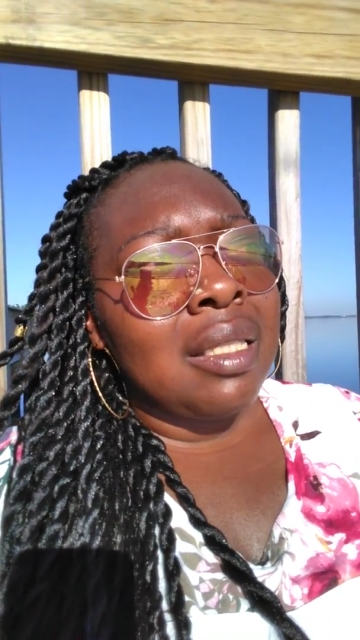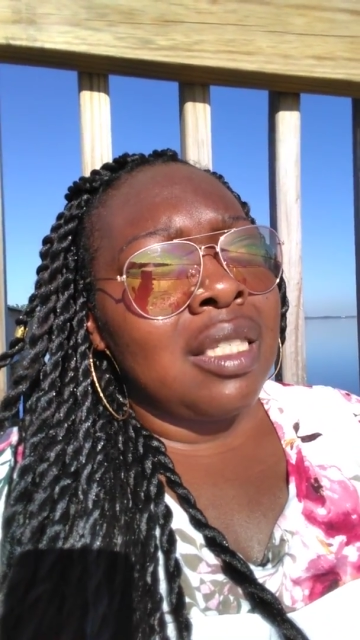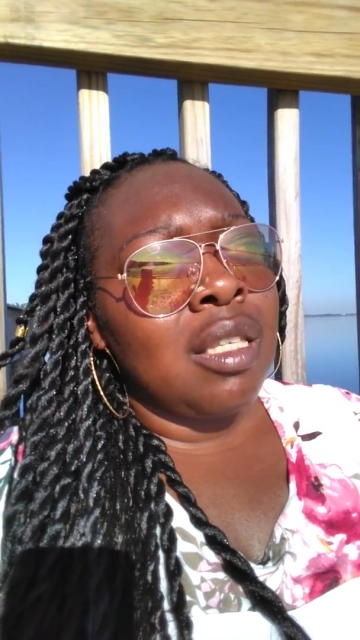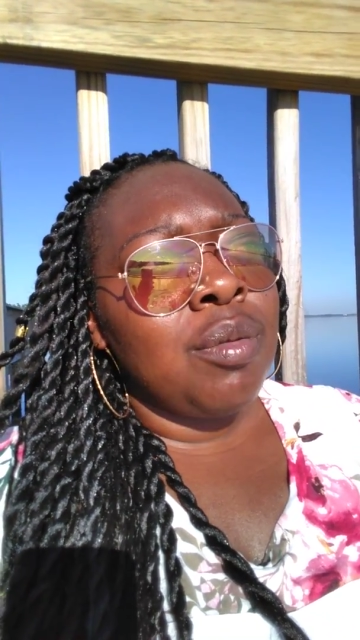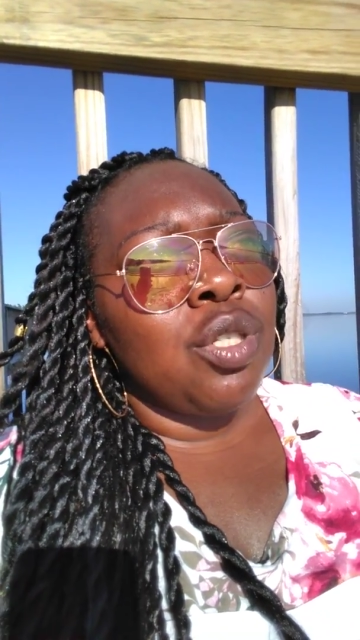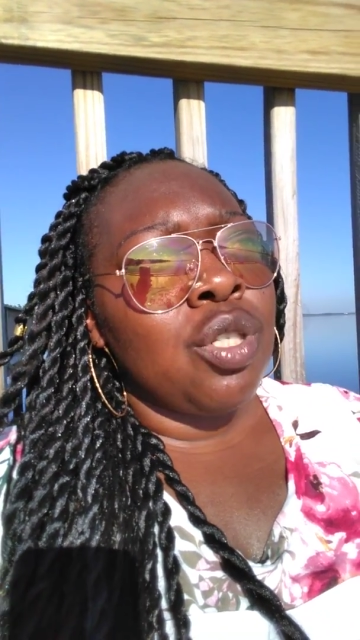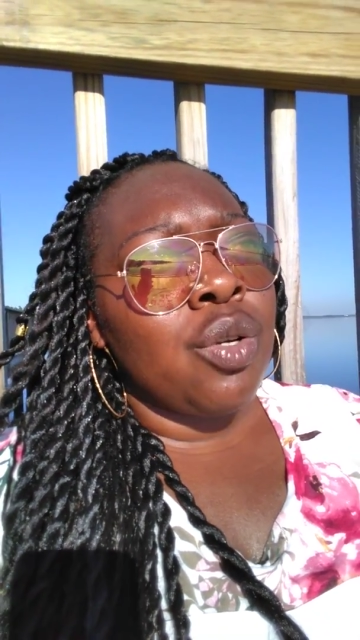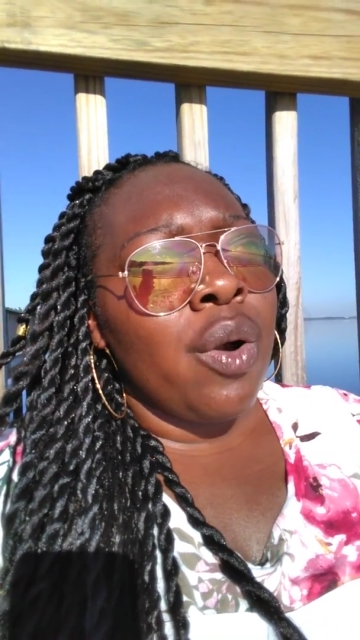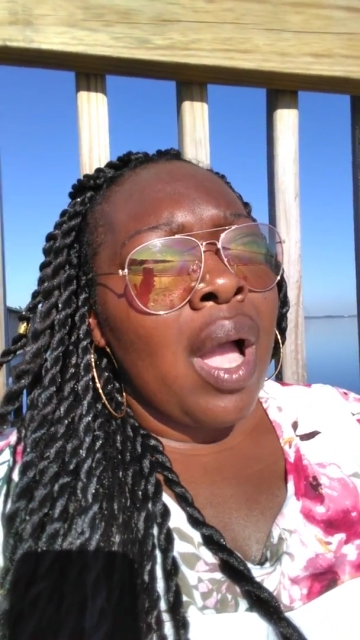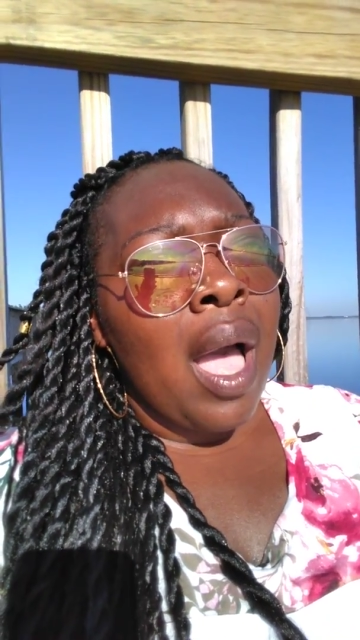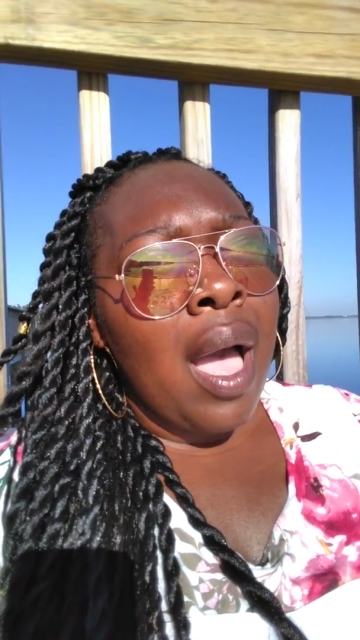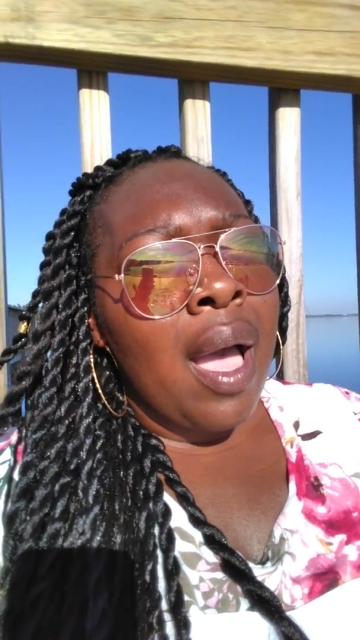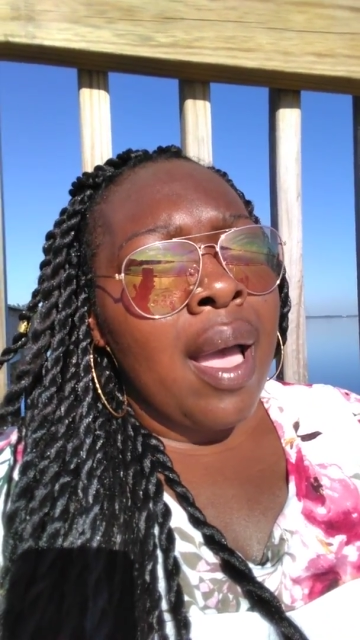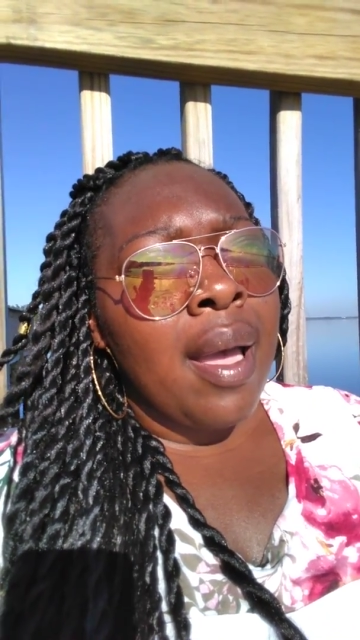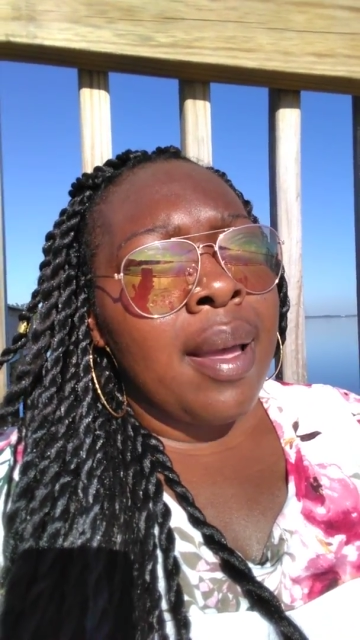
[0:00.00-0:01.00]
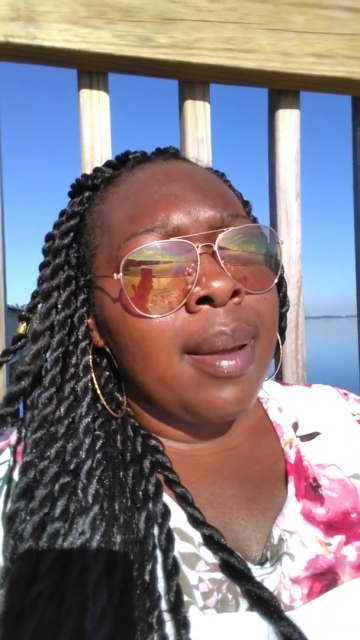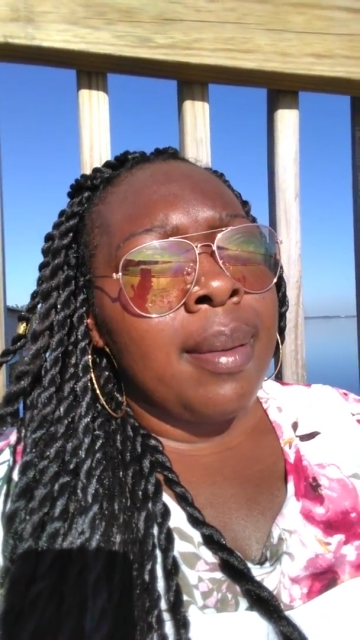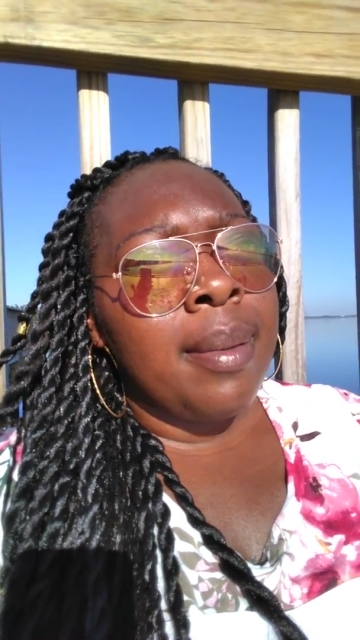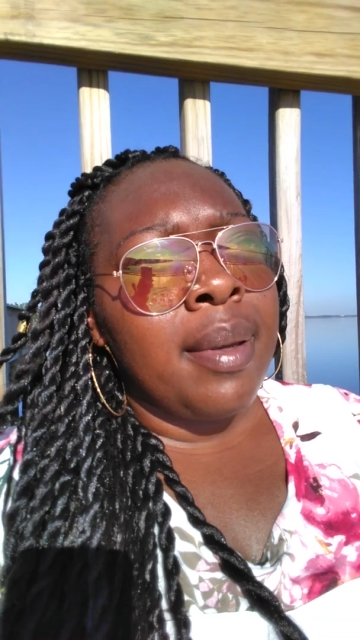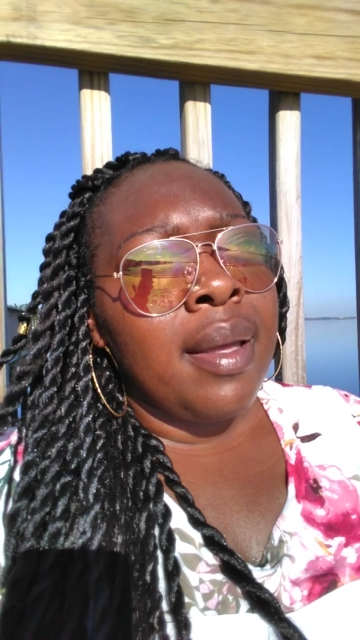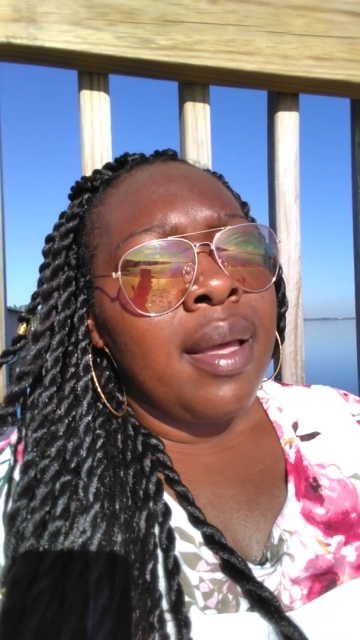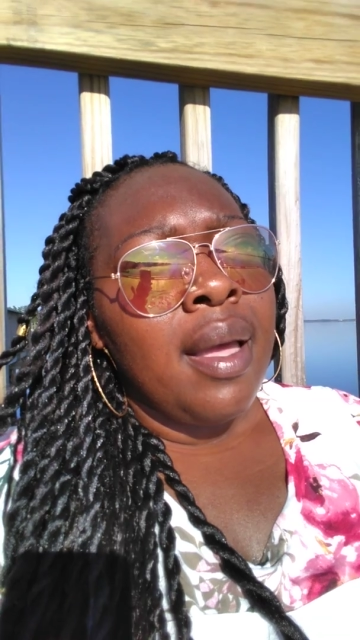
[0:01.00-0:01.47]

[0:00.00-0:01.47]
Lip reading: subscribe.